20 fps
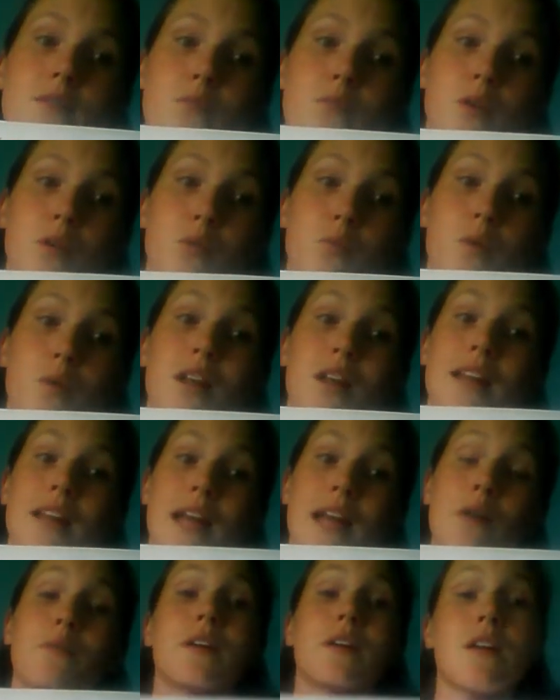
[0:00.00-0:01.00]
with what
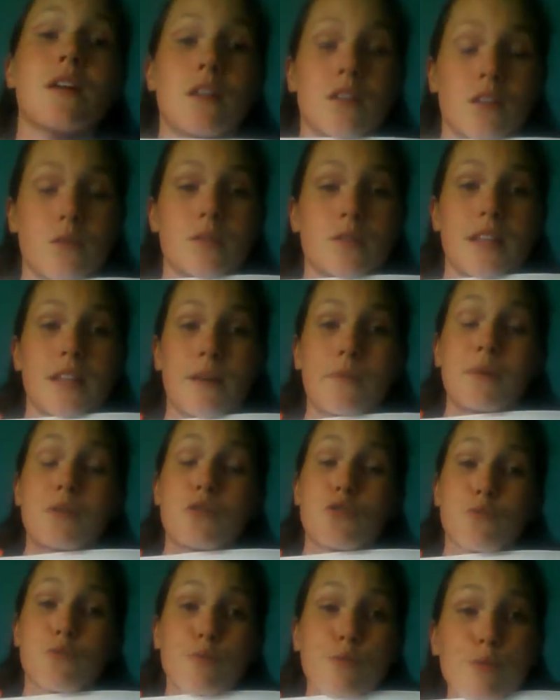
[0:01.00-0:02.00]
Lois Lowry
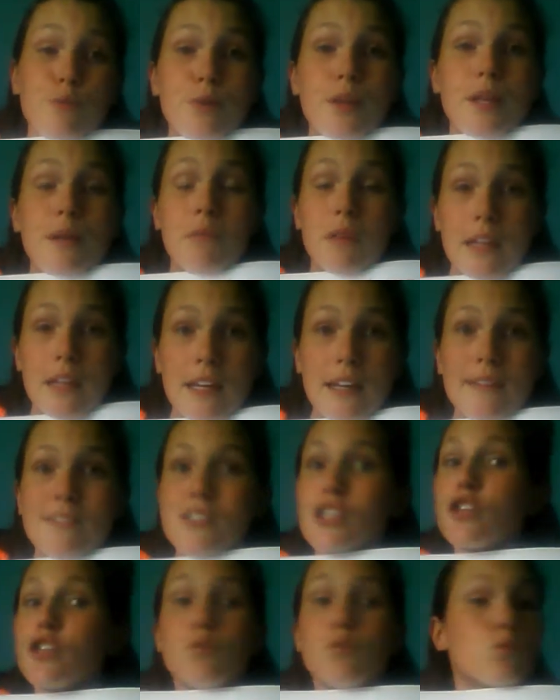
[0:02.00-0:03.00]
truly believes,
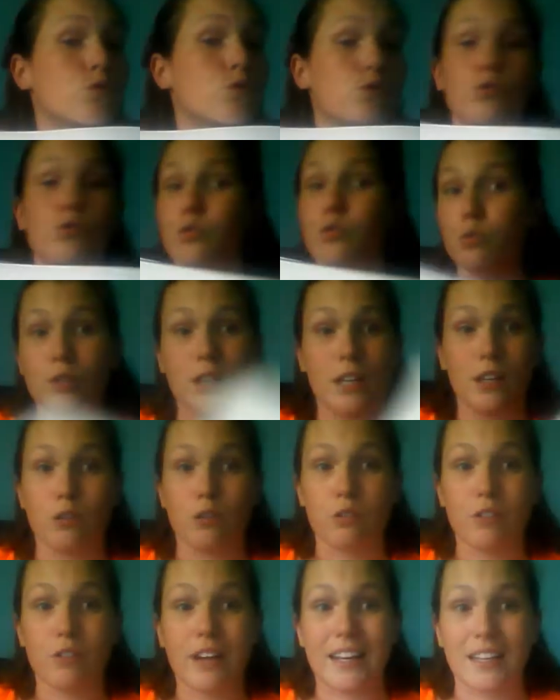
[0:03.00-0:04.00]
you get no
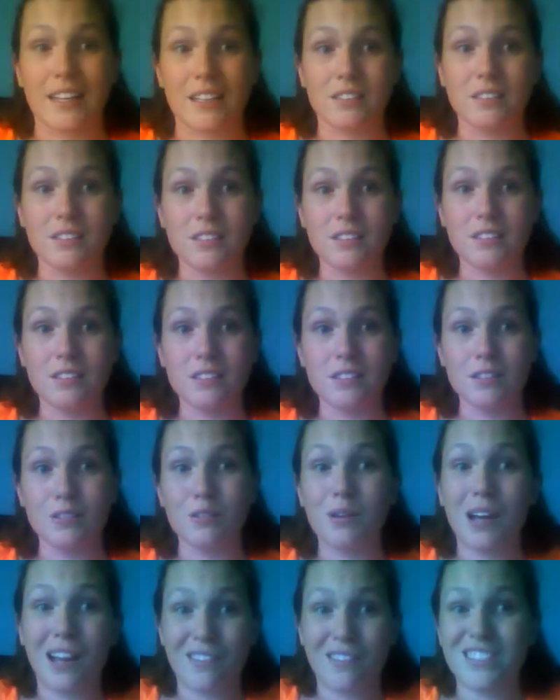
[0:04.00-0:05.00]
credit.
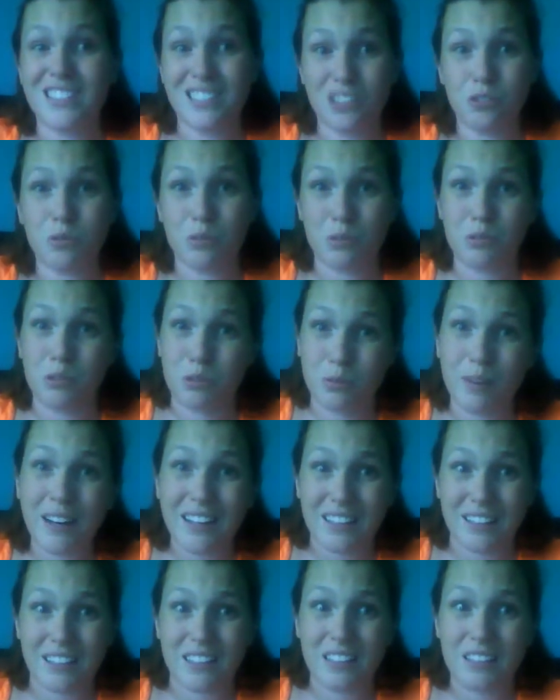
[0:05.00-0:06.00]
You have to do it
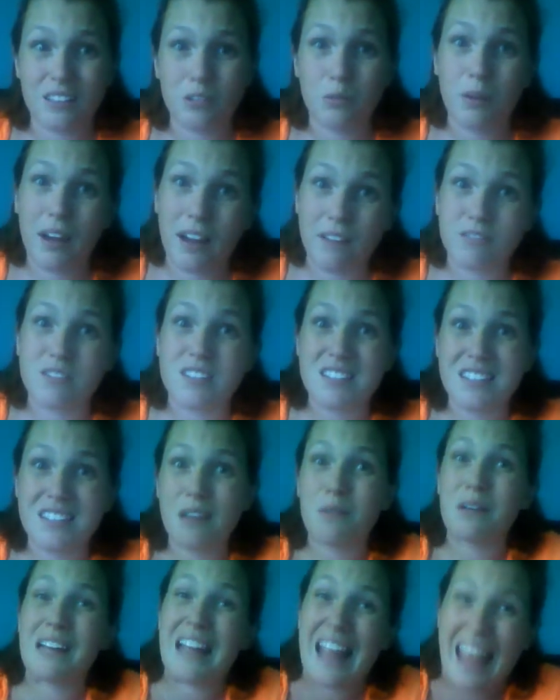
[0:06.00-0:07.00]
correctly. You have to
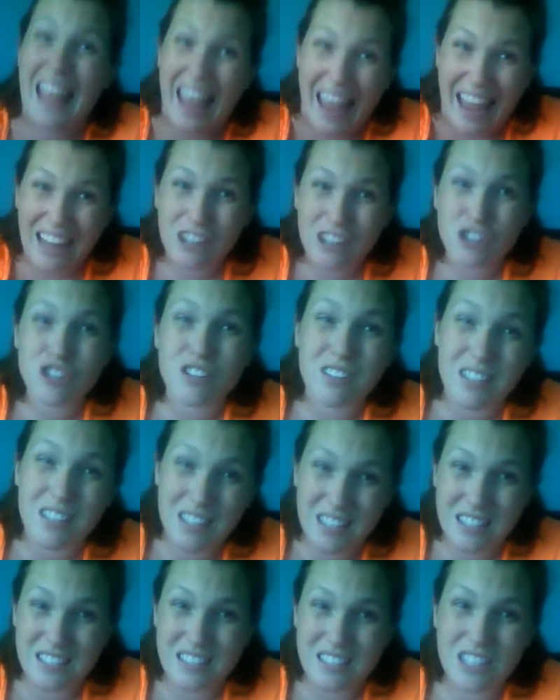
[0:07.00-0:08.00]
say what it
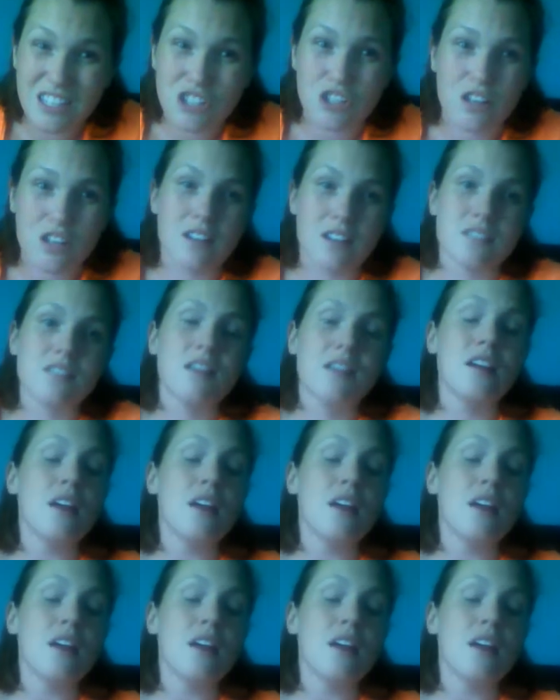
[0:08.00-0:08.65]
actually is teaching us.